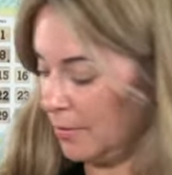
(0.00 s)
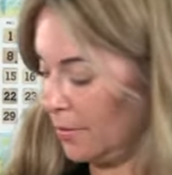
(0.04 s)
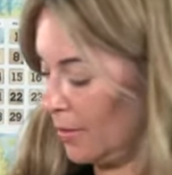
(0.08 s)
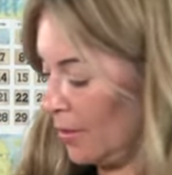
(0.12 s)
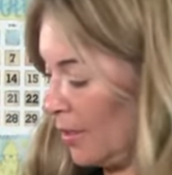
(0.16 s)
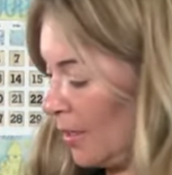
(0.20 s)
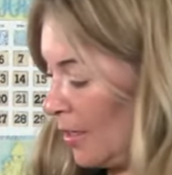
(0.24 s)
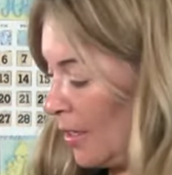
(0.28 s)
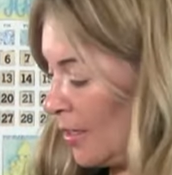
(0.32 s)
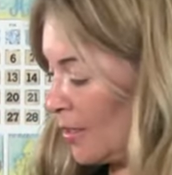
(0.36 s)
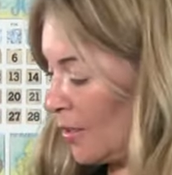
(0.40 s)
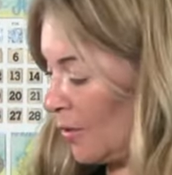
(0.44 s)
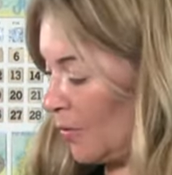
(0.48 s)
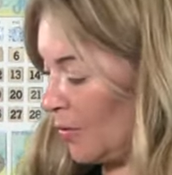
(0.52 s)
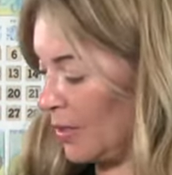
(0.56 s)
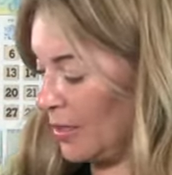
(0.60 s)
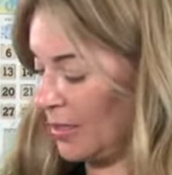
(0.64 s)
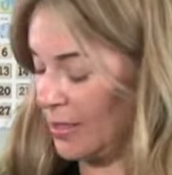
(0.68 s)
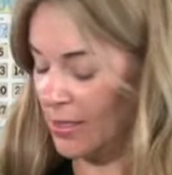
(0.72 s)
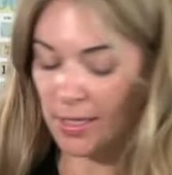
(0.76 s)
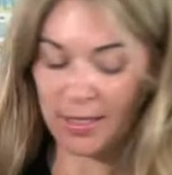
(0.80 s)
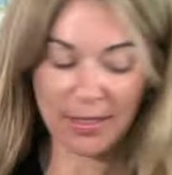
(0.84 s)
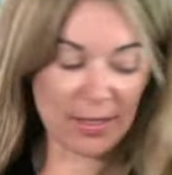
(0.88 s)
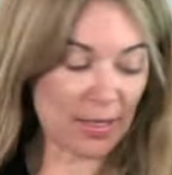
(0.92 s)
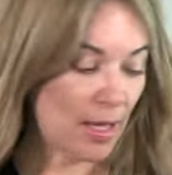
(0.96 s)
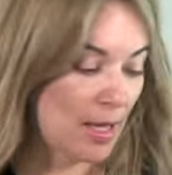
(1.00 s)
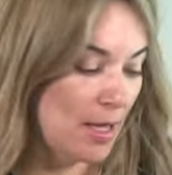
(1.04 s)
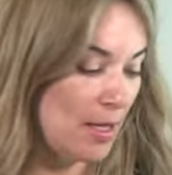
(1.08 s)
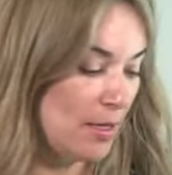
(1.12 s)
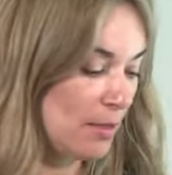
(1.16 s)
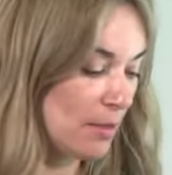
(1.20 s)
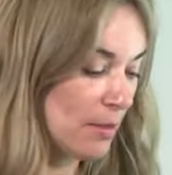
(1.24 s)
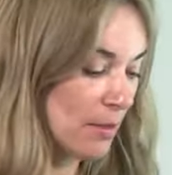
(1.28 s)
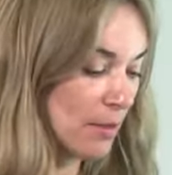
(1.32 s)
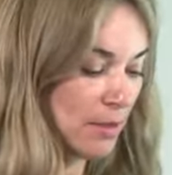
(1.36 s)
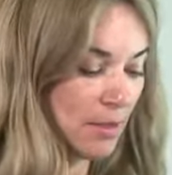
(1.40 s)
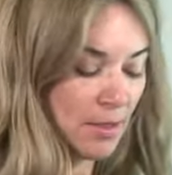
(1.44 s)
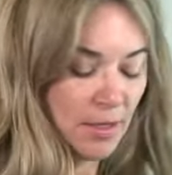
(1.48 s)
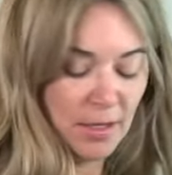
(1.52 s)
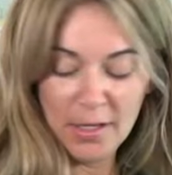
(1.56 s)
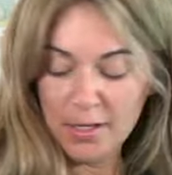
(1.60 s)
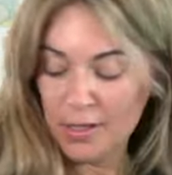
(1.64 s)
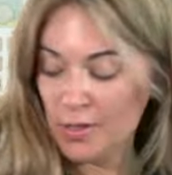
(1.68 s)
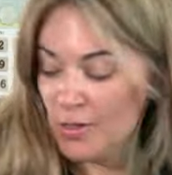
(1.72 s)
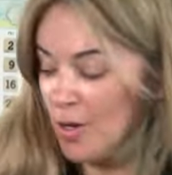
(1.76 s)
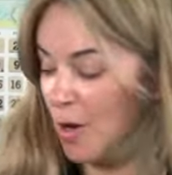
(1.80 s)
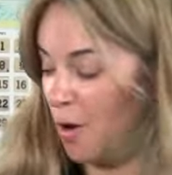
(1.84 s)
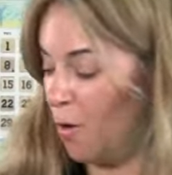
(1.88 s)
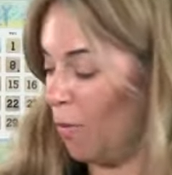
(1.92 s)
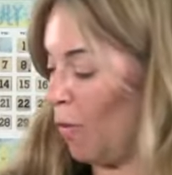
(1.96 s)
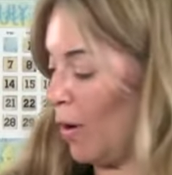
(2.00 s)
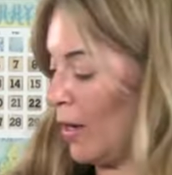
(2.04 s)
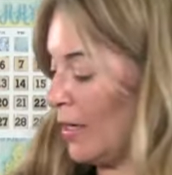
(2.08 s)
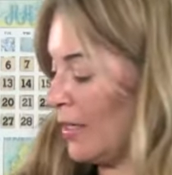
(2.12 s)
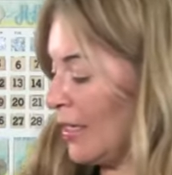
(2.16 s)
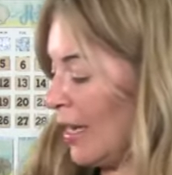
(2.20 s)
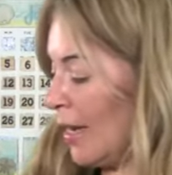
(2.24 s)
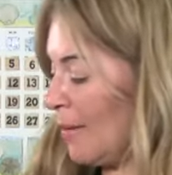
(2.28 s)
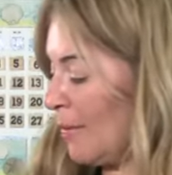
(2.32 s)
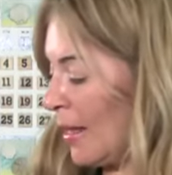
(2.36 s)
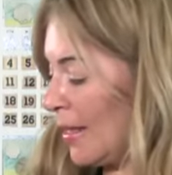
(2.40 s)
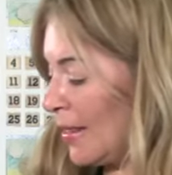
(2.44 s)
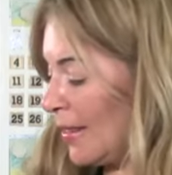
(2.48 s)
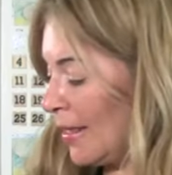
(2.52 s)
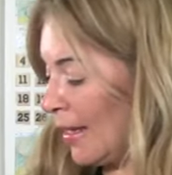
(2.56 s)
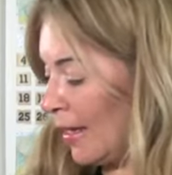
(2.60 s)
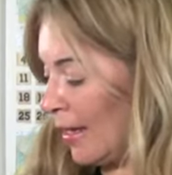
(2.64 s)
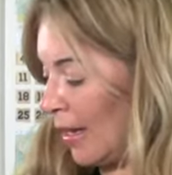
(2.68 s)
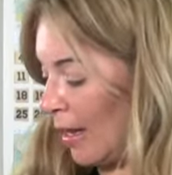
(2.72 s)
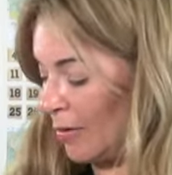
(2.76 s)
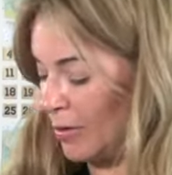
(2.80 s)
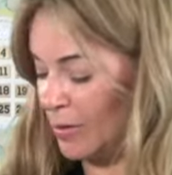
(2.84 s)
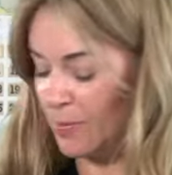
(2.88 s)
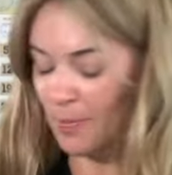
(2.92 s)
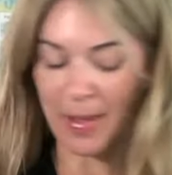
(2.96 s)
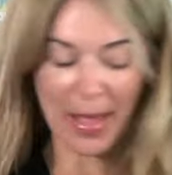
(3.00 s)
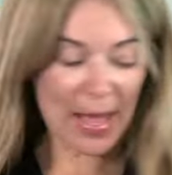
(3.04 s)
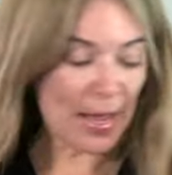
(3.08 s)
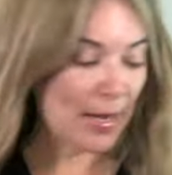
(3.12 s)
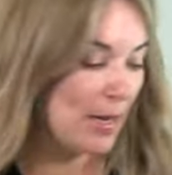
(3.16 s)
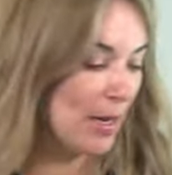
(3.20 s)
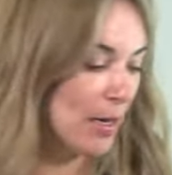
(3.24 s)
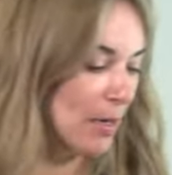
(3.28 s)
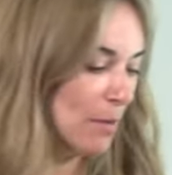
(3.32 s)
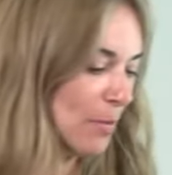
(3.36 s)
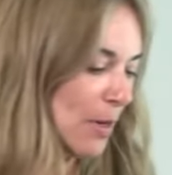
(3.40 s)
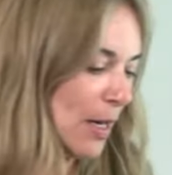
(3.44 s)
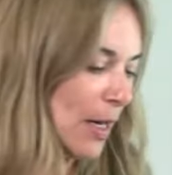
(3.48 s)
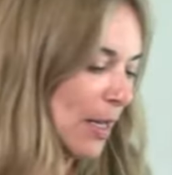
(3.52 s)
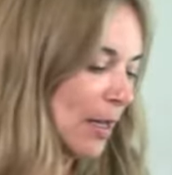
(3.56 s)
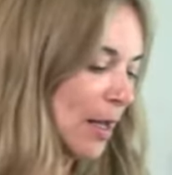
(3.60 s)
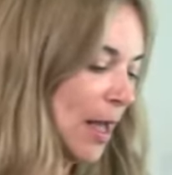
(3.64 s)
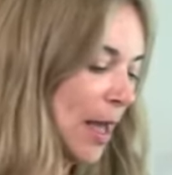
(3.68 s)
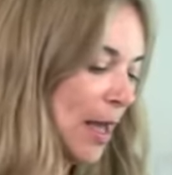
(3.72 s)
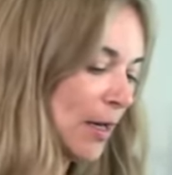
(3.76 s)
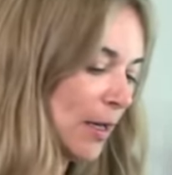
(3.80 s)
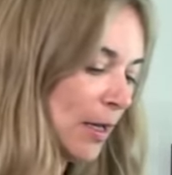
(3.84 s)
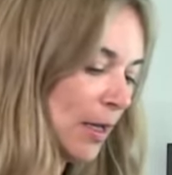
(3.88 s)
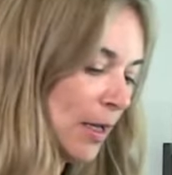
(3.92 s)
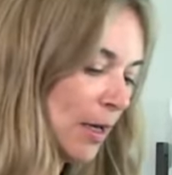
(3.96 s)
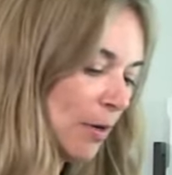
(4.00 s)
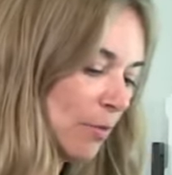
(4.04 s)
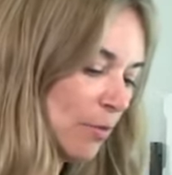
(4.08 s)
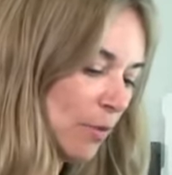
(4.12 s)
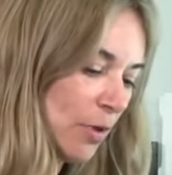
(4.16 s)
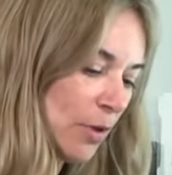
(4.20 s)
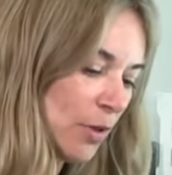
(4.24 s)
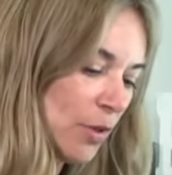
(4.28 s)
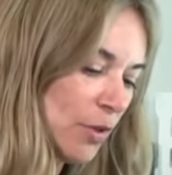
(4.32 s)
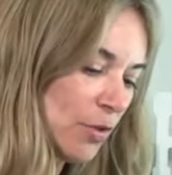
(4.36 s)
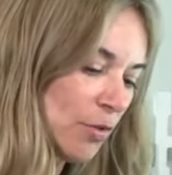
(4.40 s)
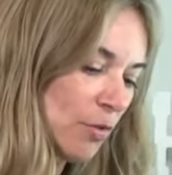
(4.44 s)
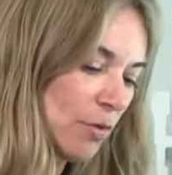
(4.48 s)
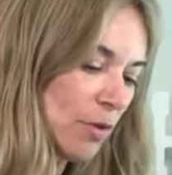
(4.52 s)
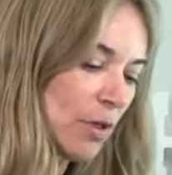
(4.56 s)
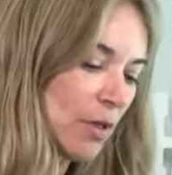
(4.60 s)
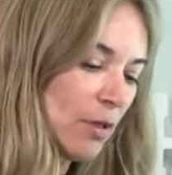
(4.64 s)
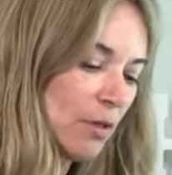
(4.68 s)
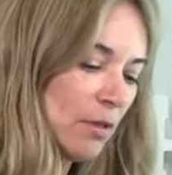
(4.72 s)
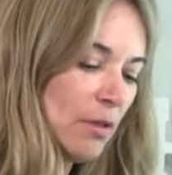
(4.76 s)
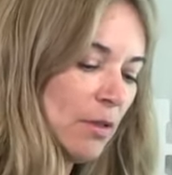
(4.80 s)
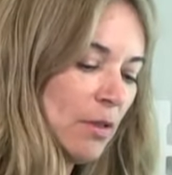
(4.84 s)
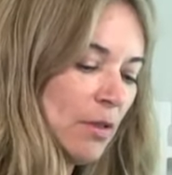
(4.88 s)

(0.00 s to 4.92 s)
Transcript: Yeah. He's always said that. Mm-hmm. So one time I think I was mad at him and I had it cut really short.